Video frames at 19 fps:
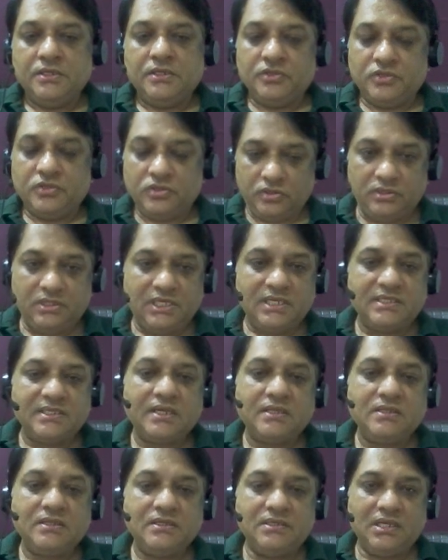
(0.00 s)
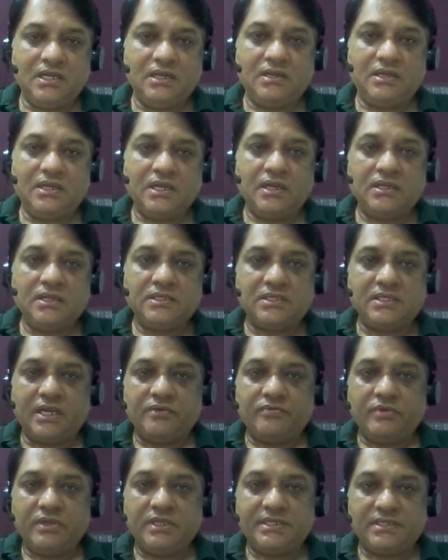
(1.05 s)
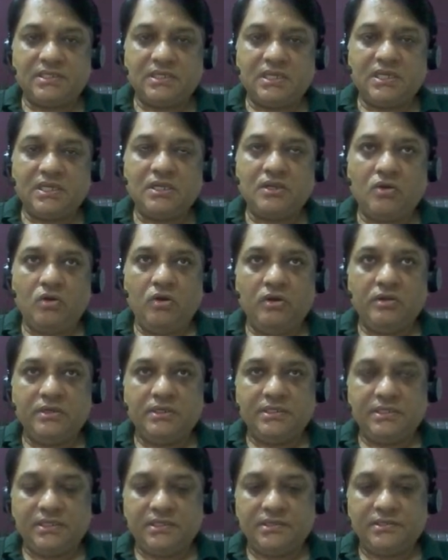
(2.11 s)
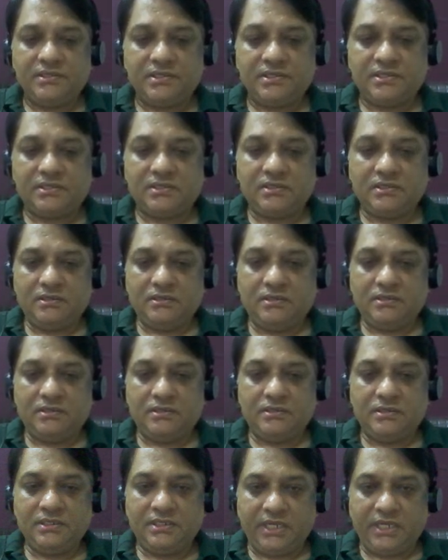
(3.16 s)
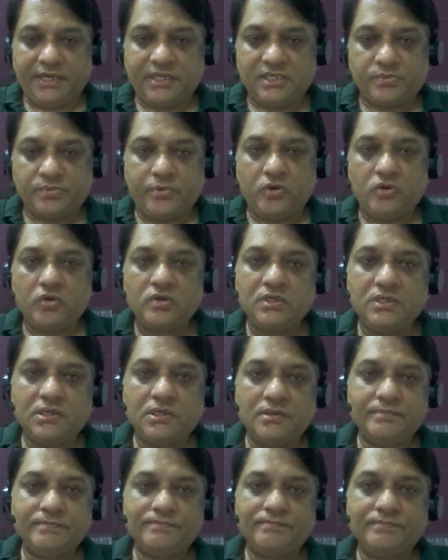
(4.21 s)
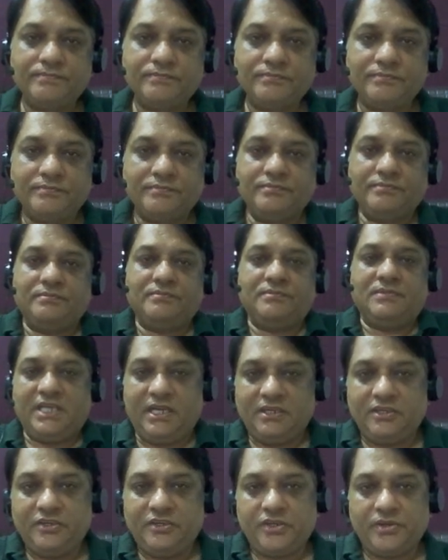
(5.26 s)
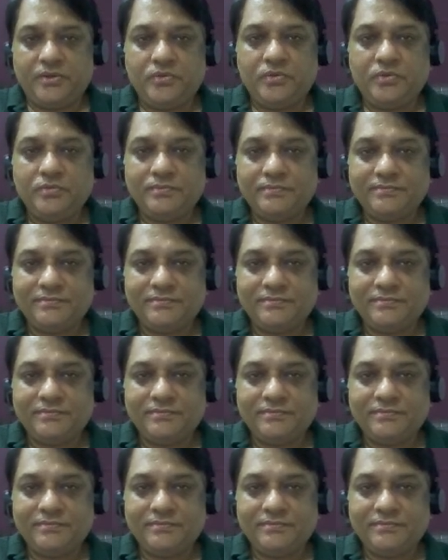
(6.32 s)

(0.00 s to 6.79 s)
So, these are the details that we see on this dashboard. Thank you.